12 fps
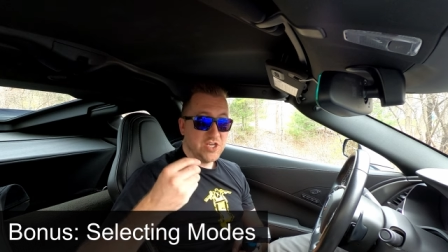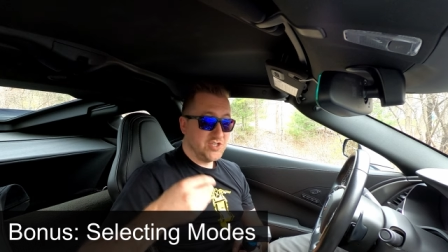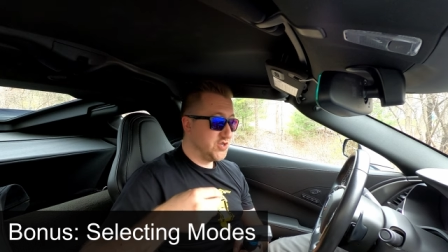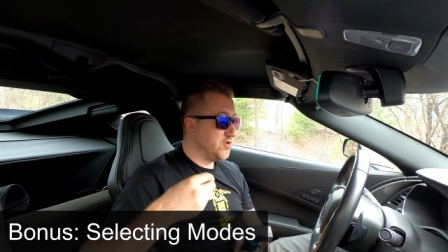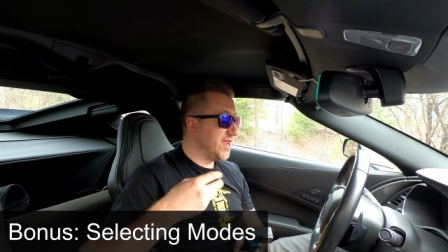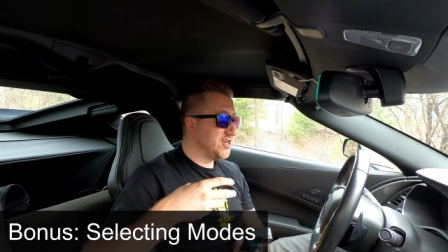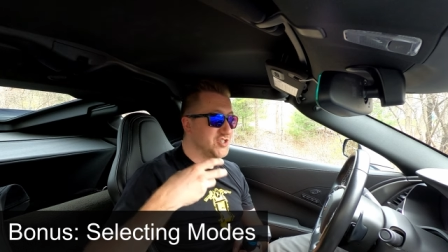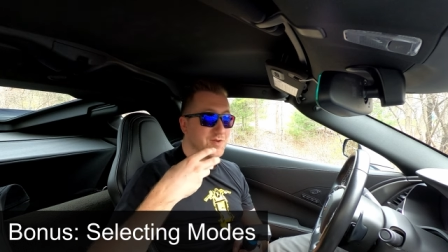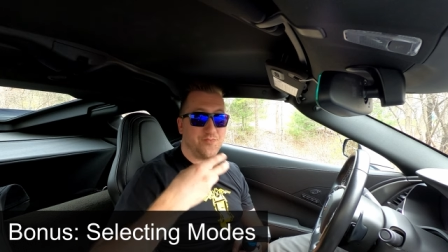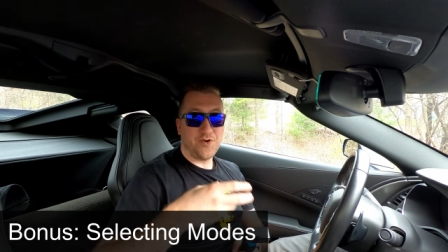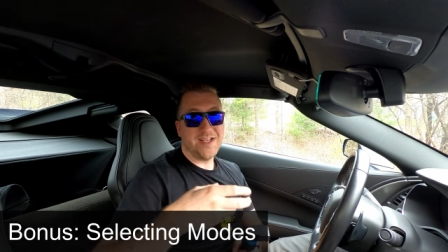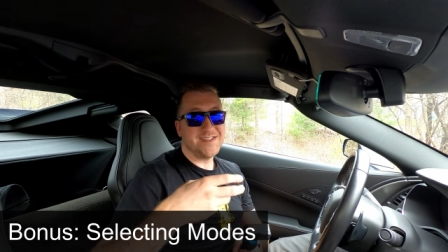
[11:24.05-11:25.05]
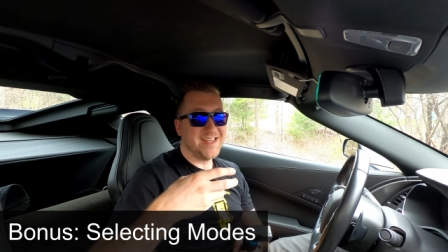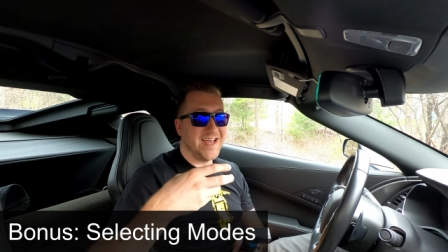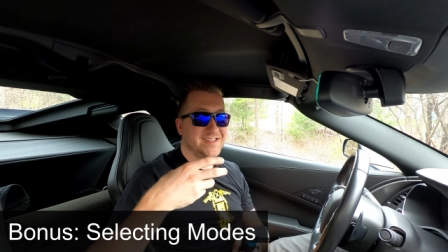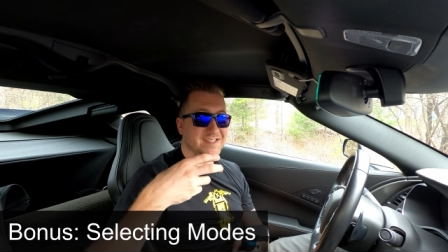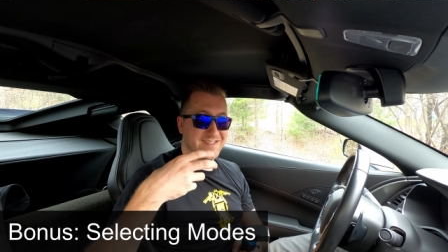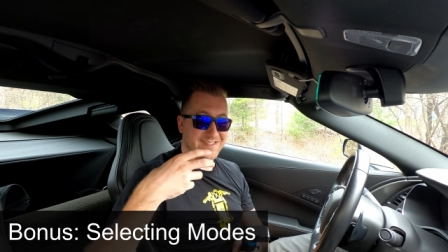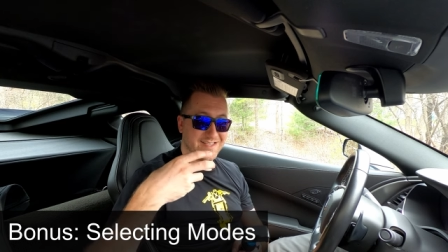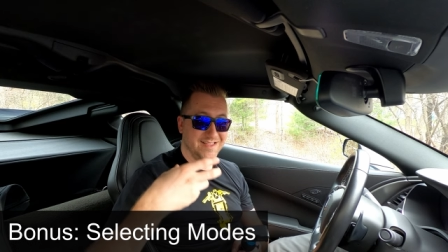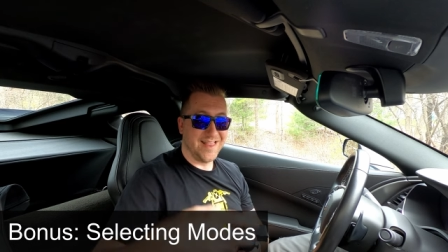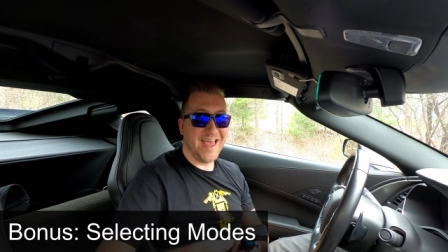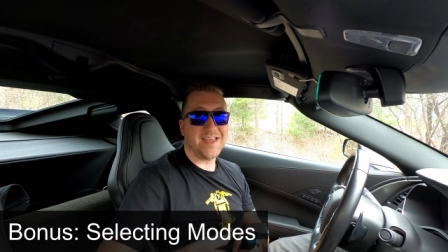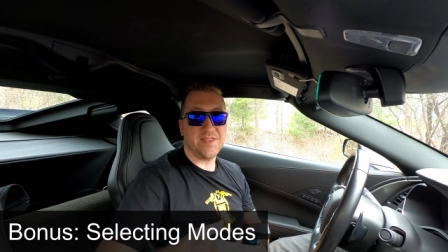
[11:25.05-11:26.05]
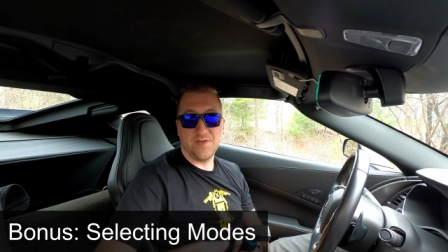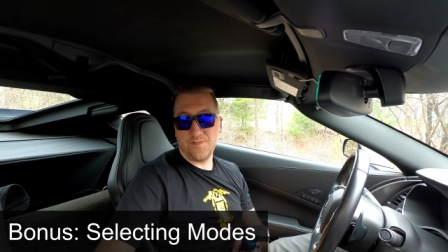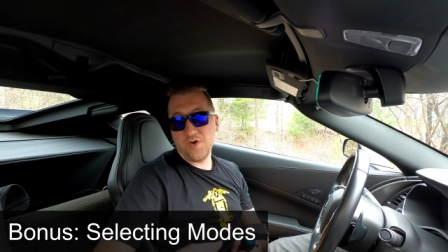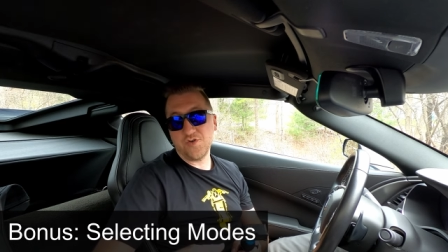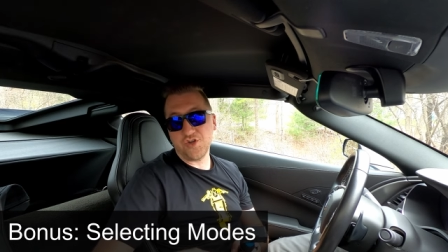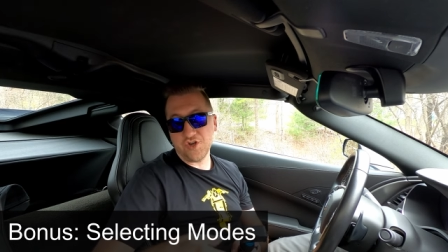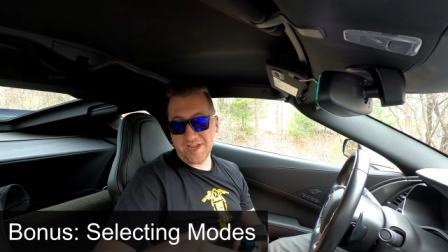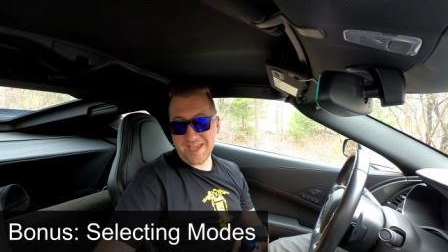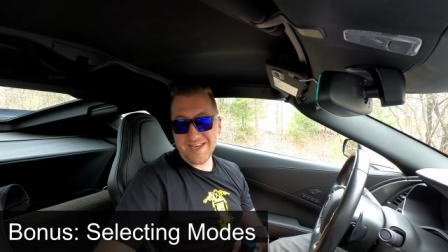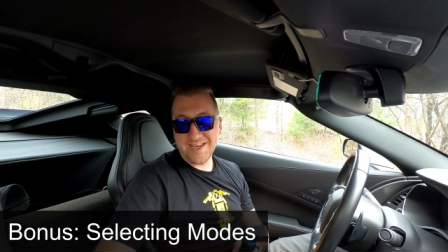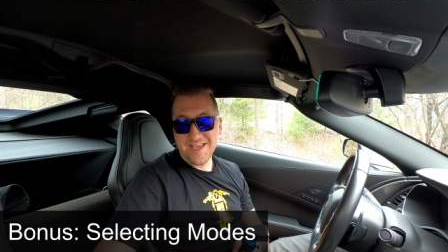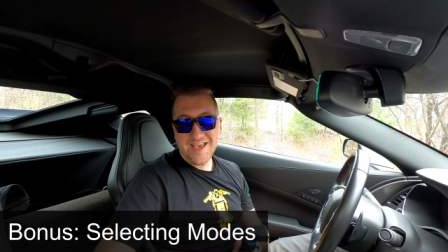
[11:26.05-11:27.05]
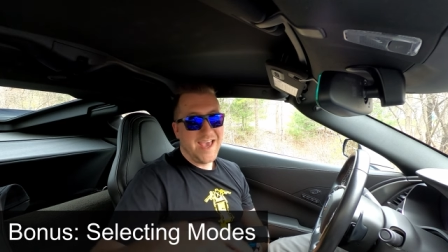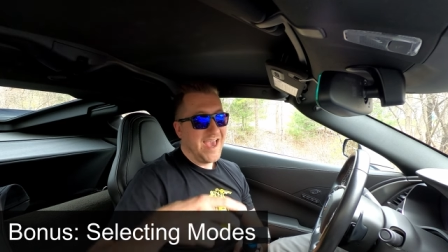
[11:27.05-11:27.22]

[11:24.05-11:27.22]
You don't actually press that to select the mode you're in.